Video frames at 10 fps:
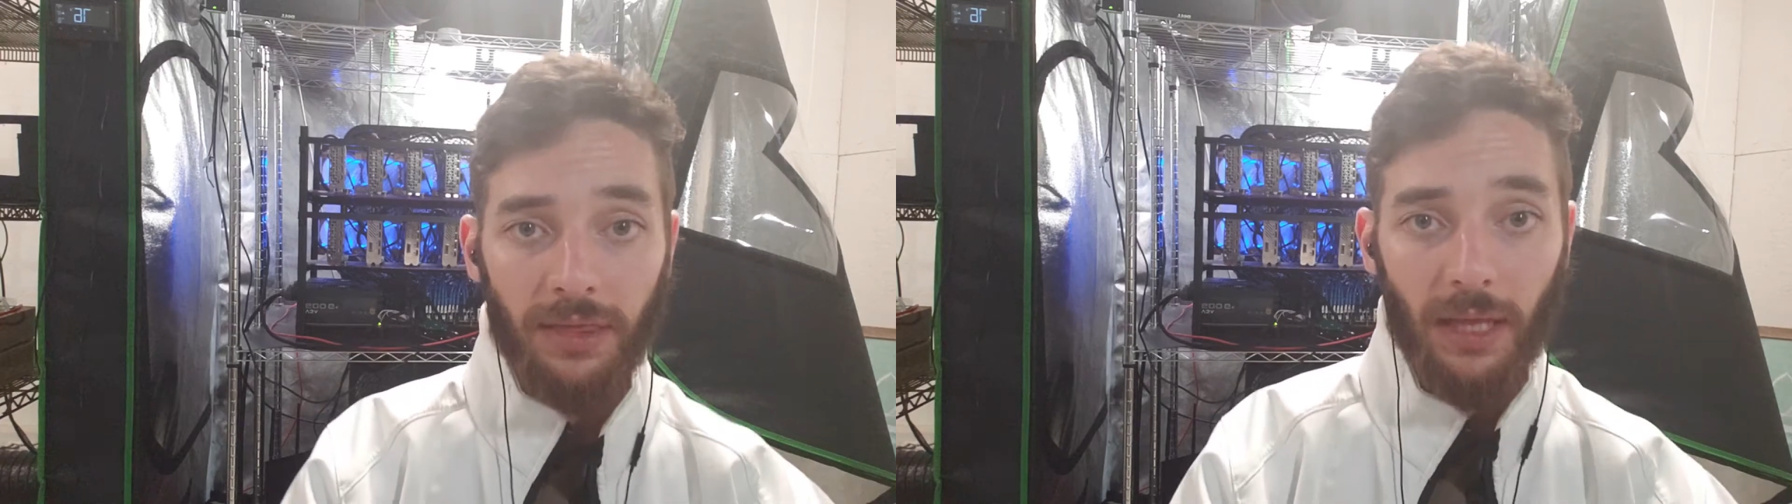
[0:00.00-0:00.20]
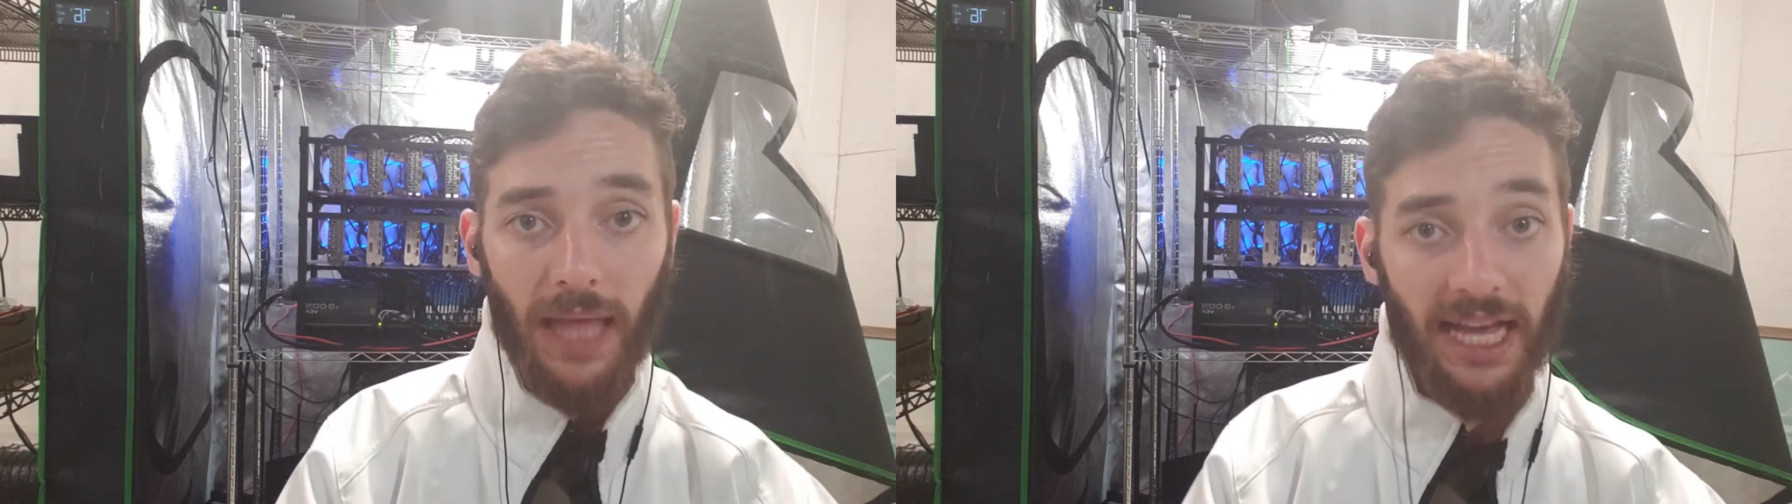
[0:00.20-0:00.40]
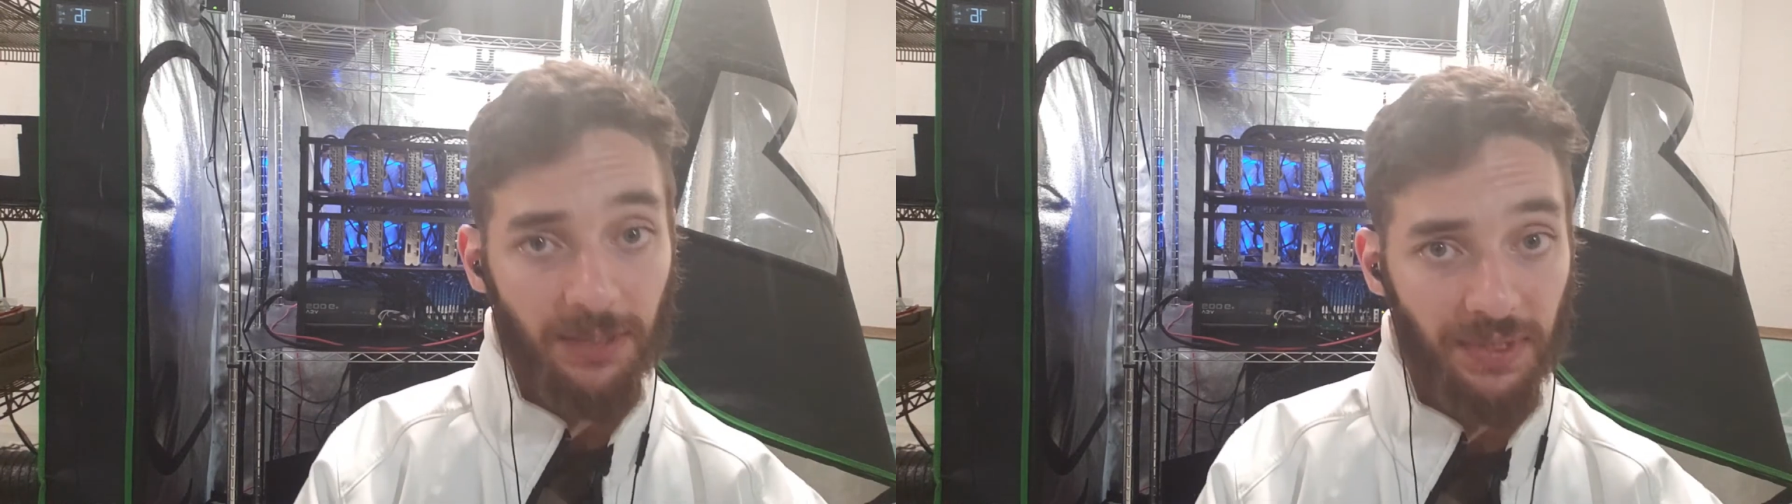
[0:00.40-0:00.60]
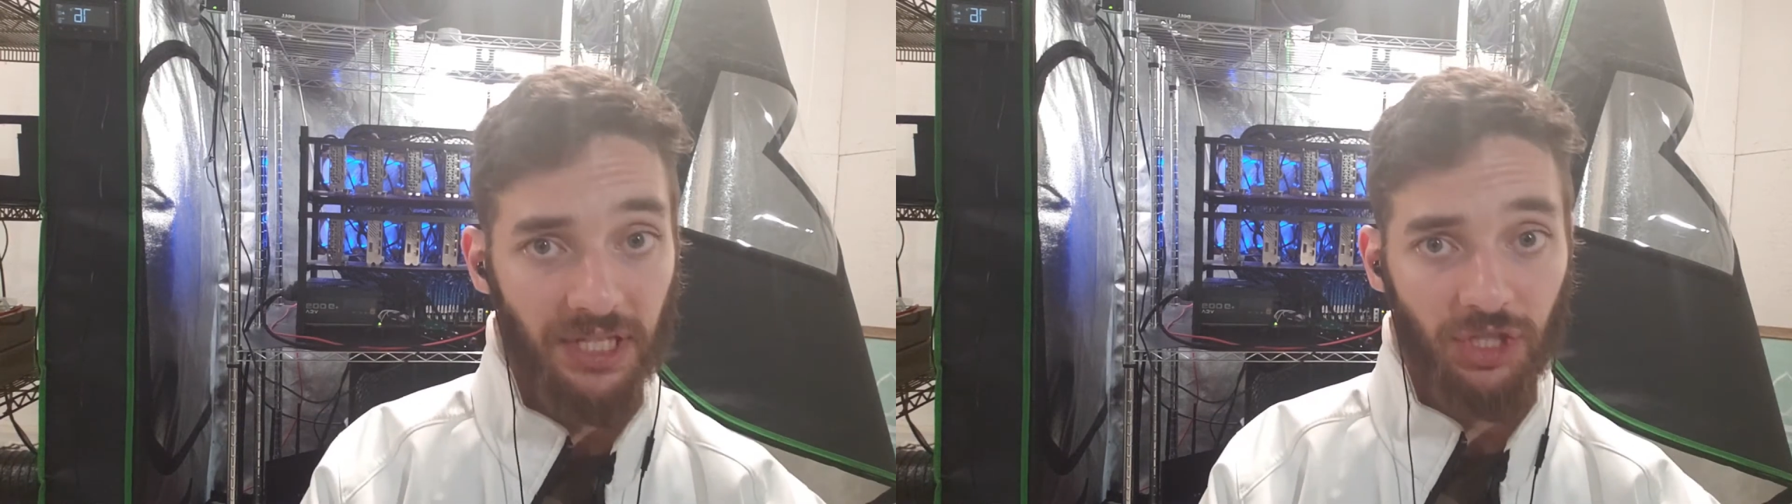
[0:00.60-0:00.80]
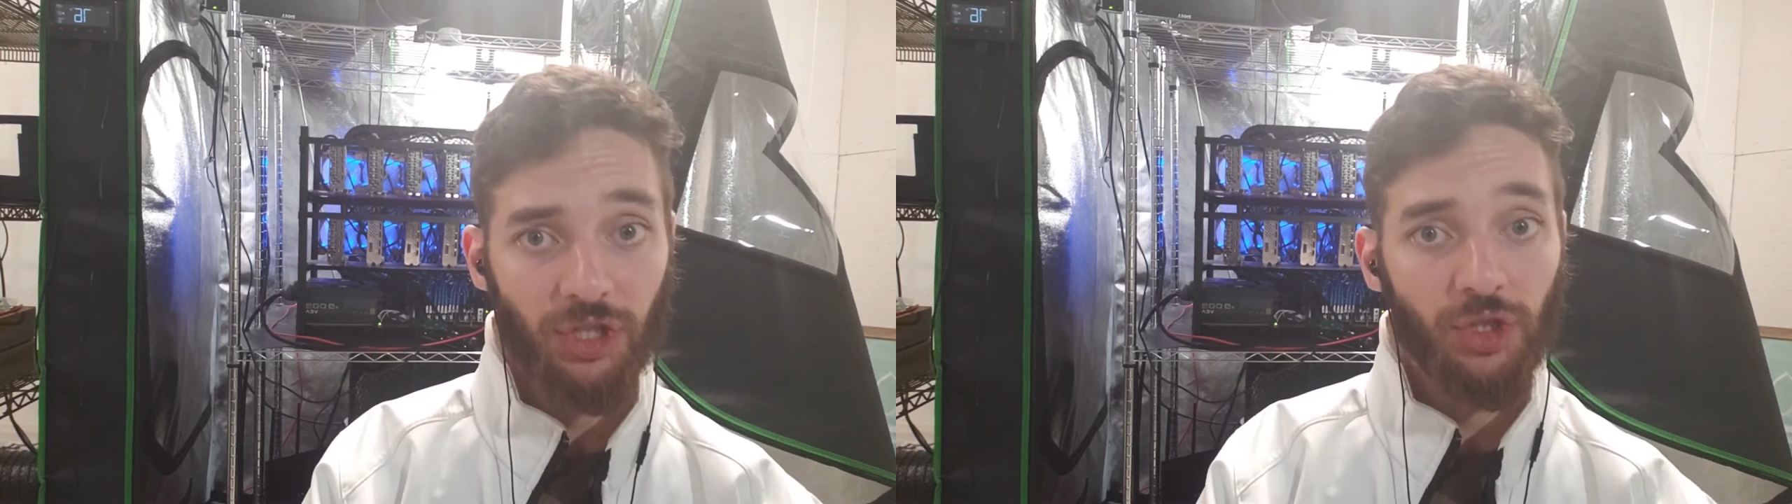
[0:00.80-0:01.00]
The last
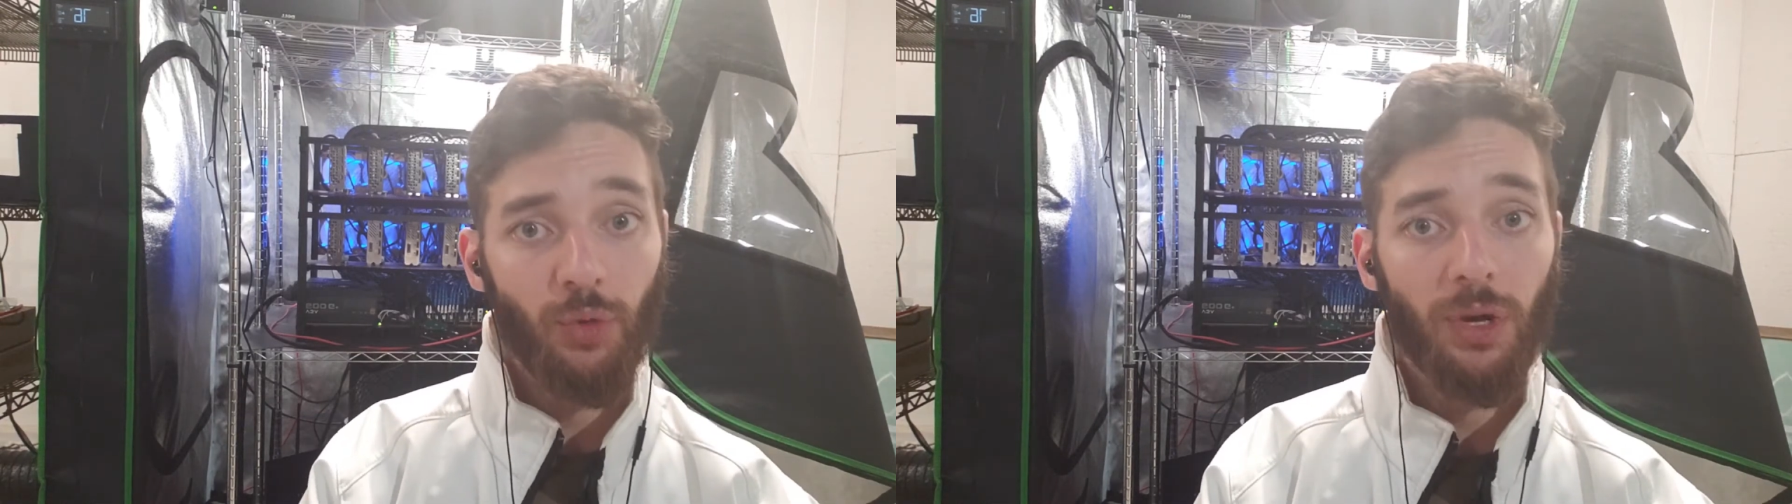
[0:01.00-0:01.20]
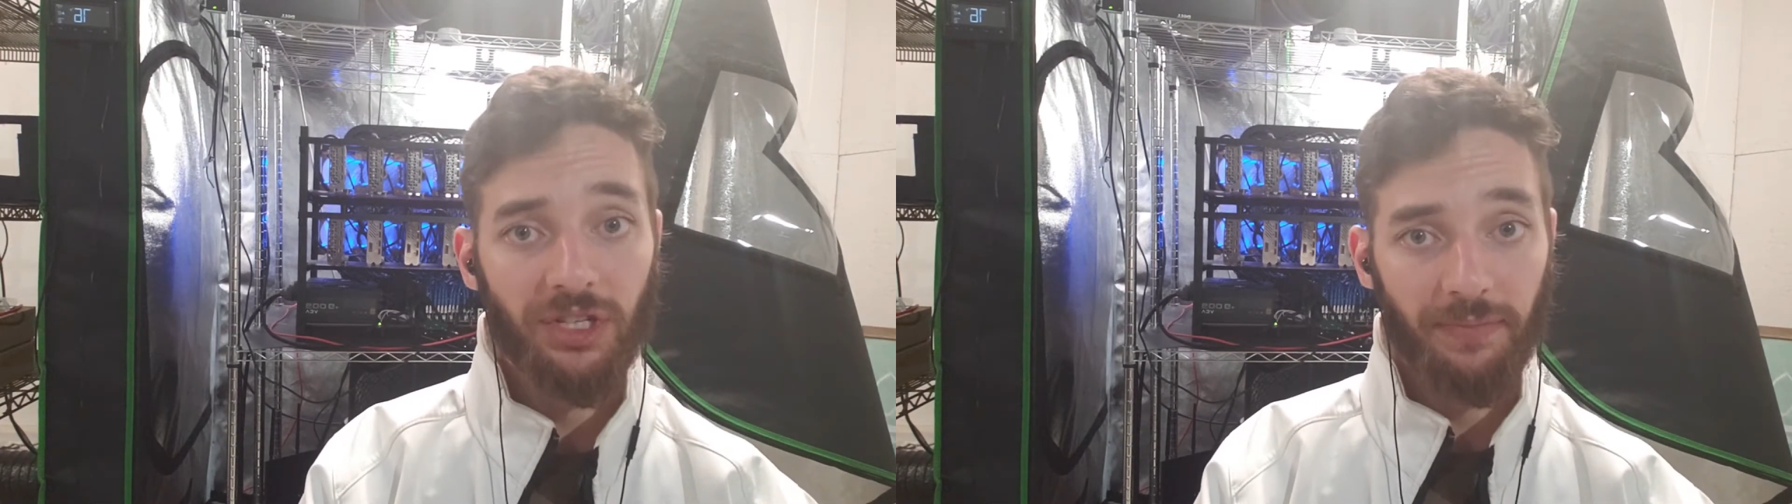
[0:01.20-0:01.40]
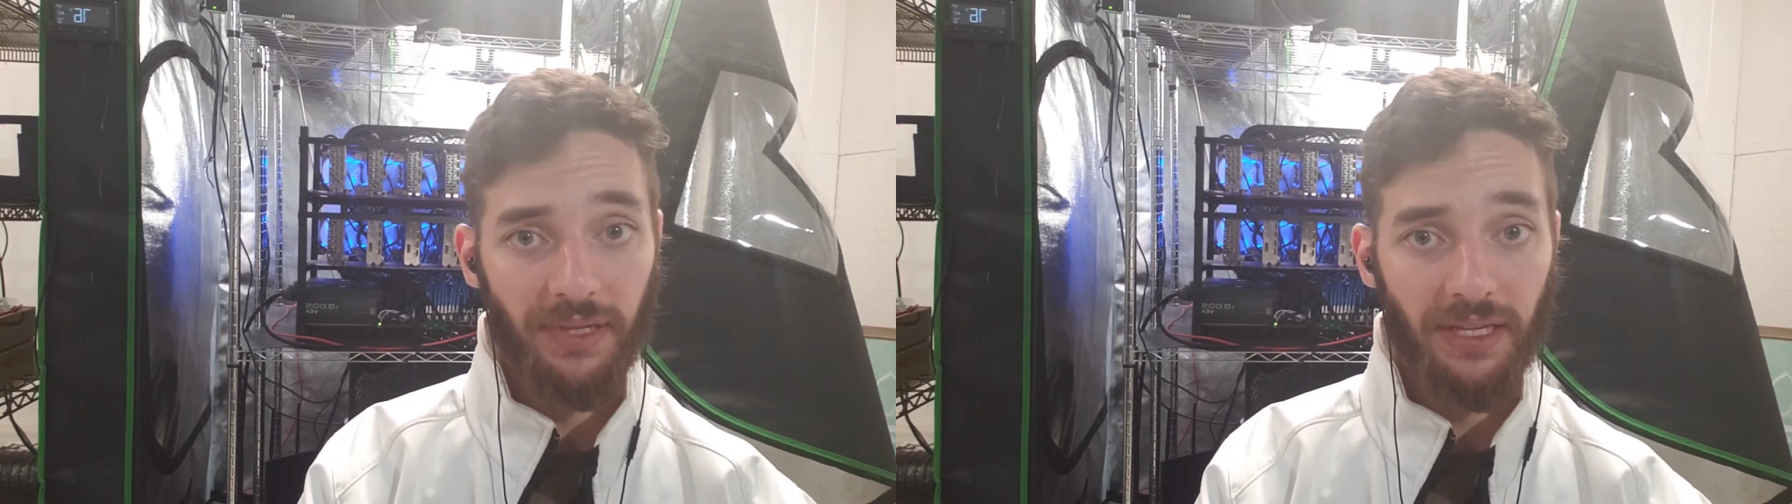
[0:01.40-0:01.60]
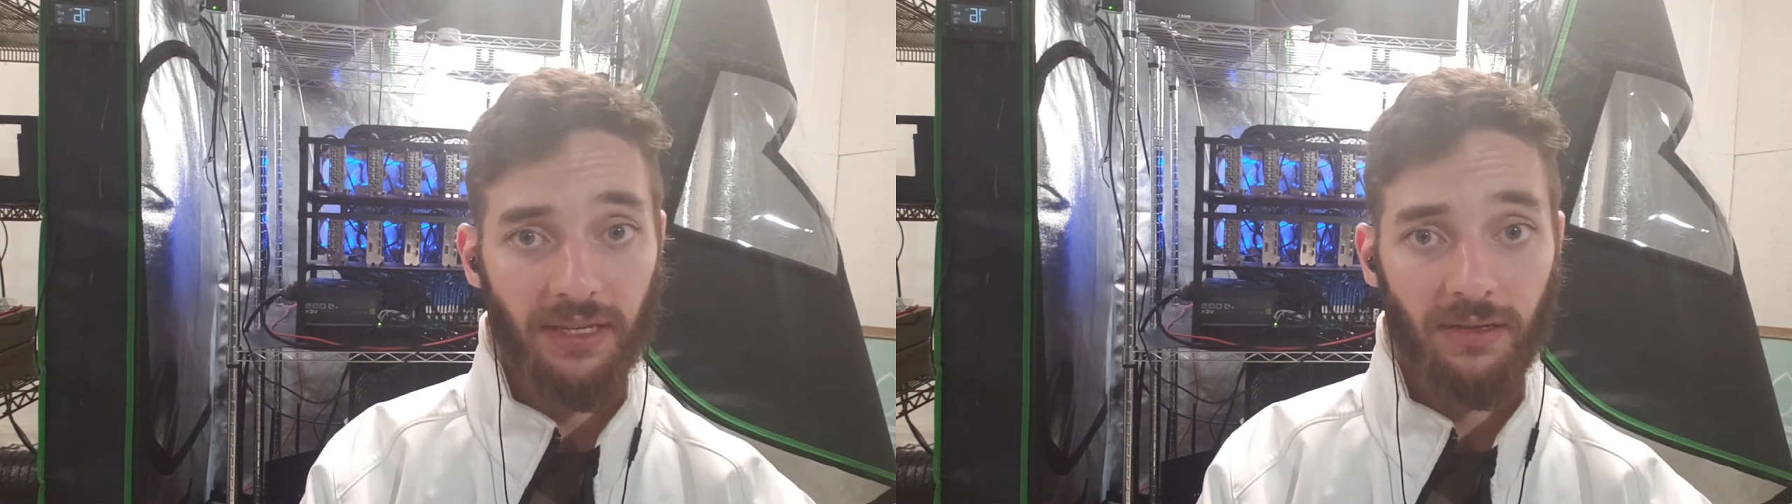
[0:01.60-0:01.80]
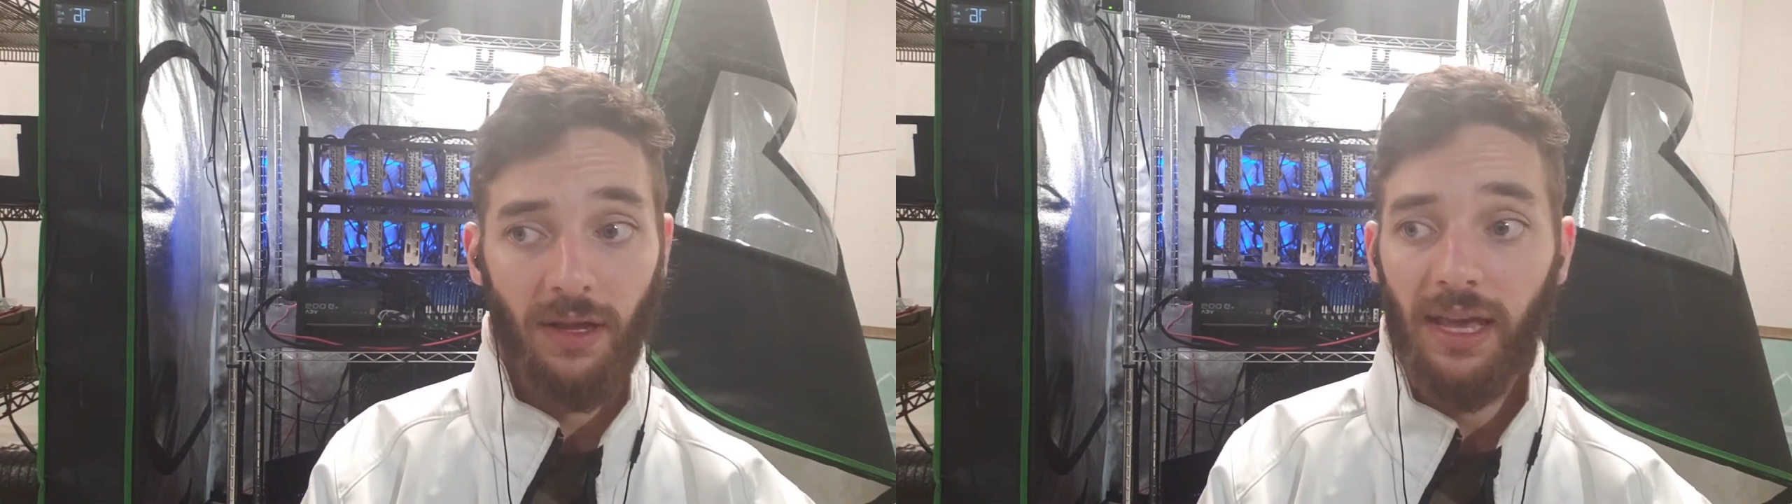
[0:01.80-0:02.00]
position you want to be
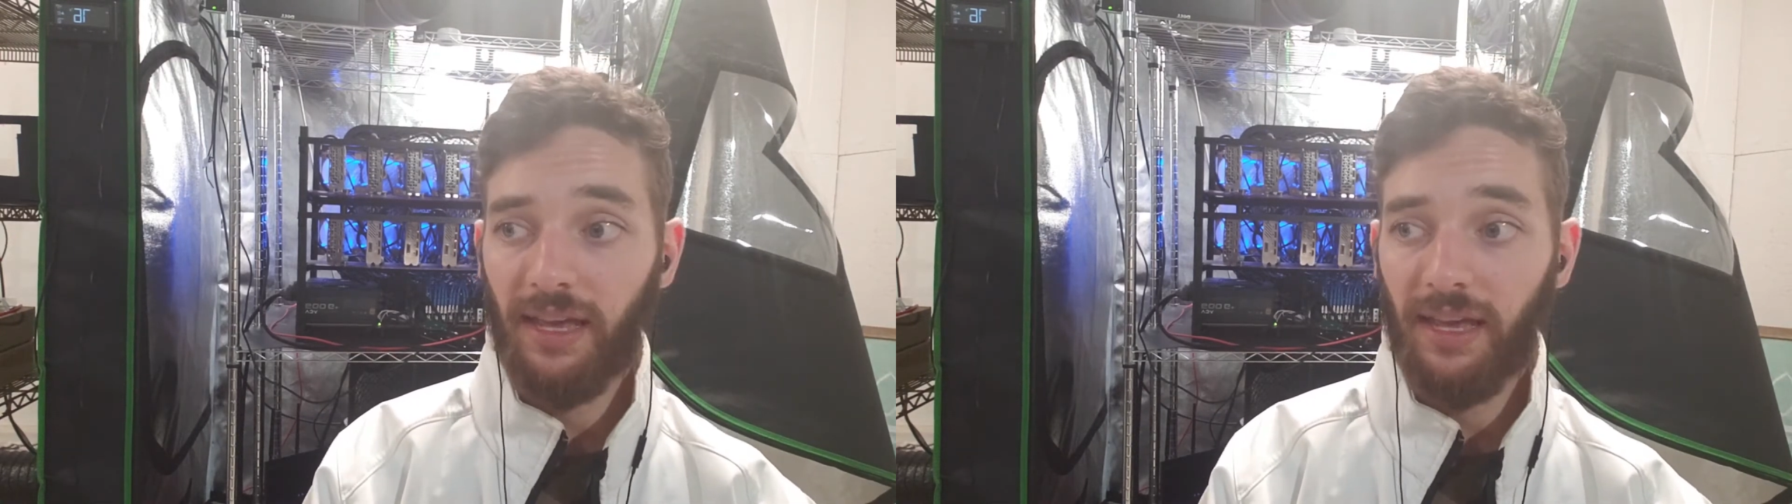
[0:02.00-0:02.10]
in